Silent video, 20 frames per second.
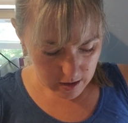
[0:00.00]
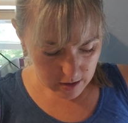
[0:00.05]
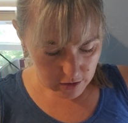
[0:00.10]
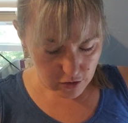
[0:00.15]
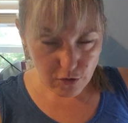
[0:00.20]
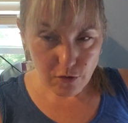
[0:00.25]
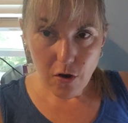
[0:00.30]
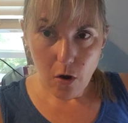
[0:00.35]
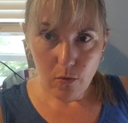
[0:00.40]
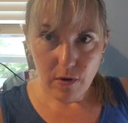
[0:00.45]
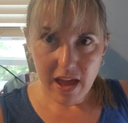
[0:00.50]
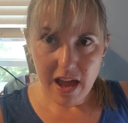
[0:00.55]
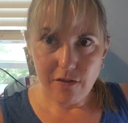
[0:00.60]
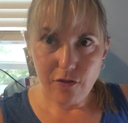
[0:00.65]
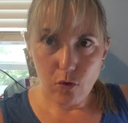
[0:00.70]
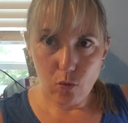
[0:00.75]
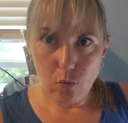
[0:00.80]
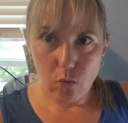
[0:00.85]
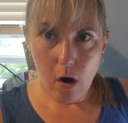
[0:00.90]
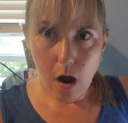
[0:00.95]
you don't have a
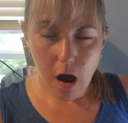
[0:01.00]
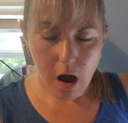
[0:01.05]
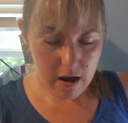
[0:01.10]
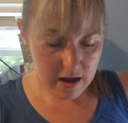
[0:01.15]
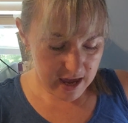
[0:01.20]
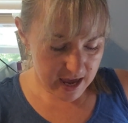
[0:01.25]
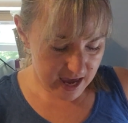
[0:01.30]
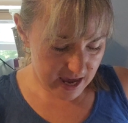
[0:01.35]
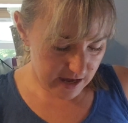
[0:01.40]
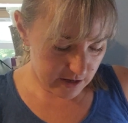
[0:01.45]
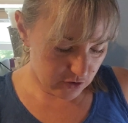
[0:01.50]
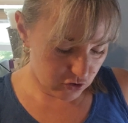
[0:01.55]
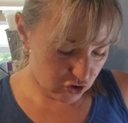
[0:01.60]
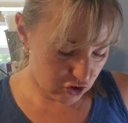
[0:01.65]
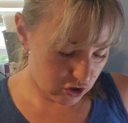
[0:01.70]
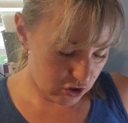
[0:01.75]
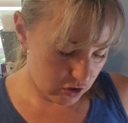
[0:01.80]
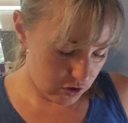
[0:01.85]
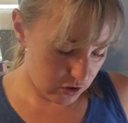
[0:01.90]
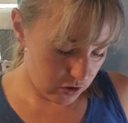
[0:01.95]
raw edge.
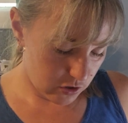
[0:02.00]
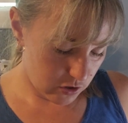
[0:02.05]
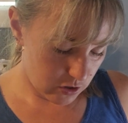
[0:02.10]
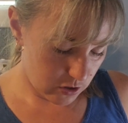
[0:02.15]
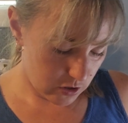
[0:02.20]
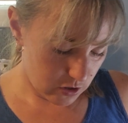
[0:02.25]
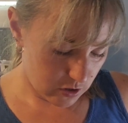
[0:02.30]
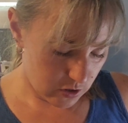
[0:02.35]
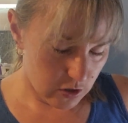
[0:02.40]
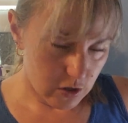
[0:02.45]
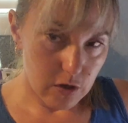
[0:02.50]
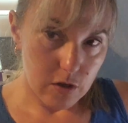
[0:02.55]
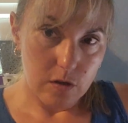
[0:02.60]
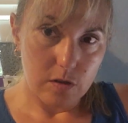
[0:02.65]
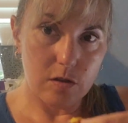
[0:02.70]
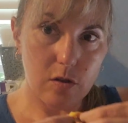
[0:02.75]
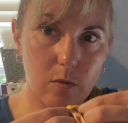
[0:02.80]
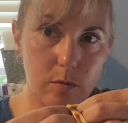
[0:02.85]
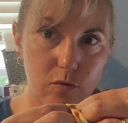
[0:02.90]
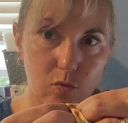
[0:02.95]

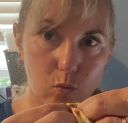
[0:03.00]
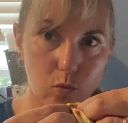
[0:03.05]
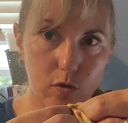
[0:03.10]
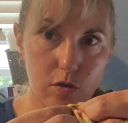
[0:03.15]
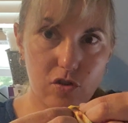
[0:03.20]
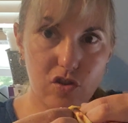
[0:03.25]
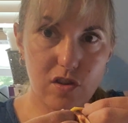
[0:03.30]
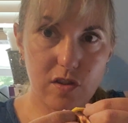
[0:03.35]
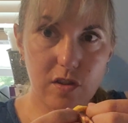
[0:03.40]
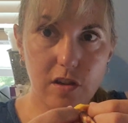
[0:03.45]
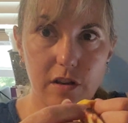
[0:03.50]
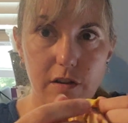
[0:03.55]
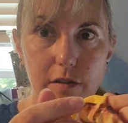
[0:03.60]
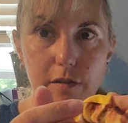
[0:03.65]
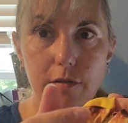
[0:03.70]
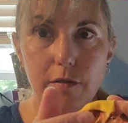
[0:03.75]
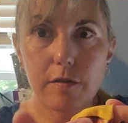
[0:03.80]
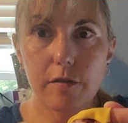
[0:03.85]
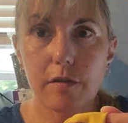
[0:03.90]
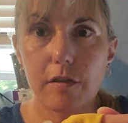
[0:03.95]
So we're just going to
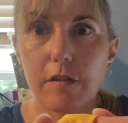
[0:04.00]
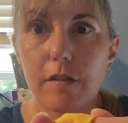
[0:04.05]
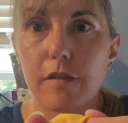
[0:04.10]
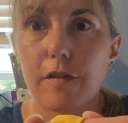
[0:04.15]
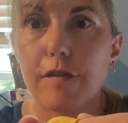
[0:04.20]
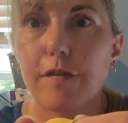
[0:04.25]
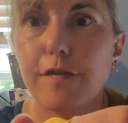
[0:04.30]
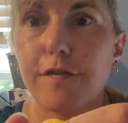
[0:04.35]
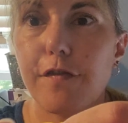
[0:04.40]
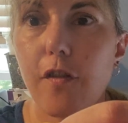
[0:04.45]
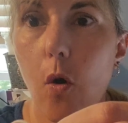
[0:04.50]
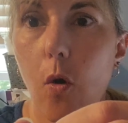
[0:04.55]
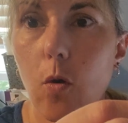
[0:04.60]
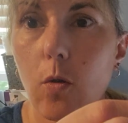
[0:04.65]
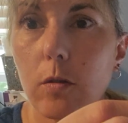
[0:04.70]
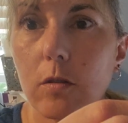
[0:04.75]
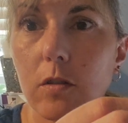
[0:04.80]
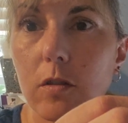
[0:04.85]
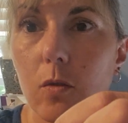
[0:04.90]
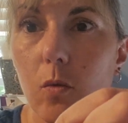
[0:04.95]

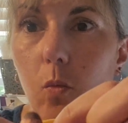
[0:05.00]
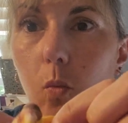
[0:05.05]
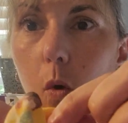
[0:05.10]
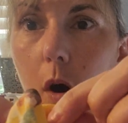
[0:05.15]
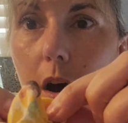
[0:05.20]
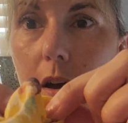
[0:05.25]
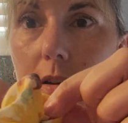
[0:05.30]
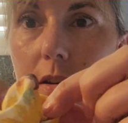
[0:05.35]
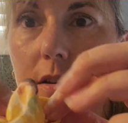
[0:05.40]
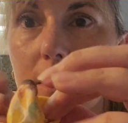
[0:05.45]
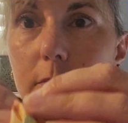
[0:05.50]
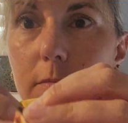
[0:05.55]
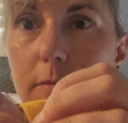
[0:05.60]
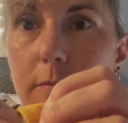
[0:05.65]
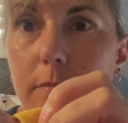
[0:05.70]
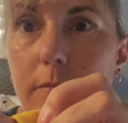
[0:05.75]
fold one